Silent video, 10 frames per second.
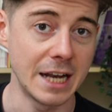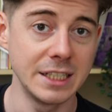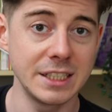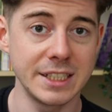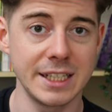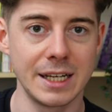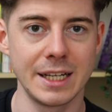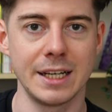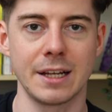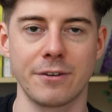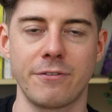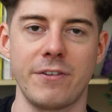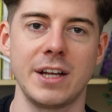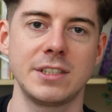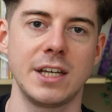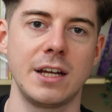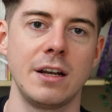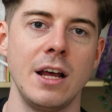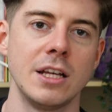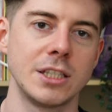anise-leading
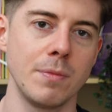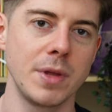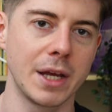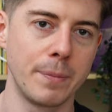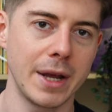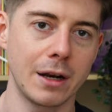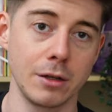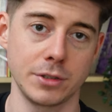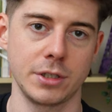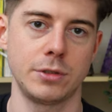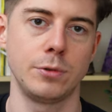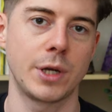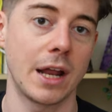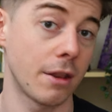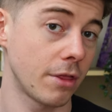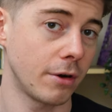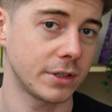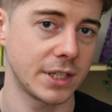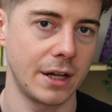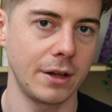facet, something a bit closer to
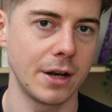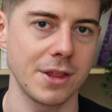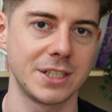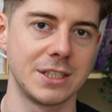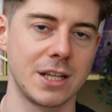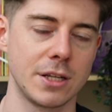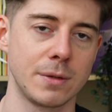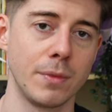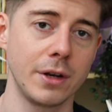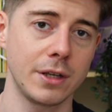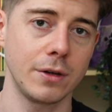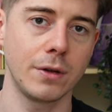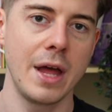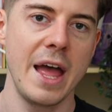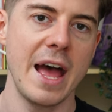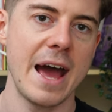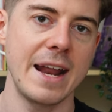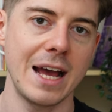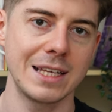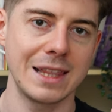canthoxal, another synthetic molecule,
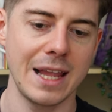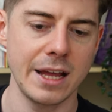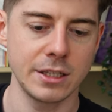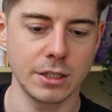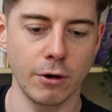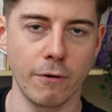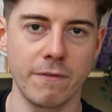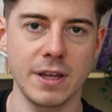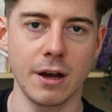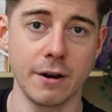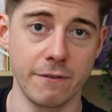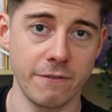and it has less of the kind of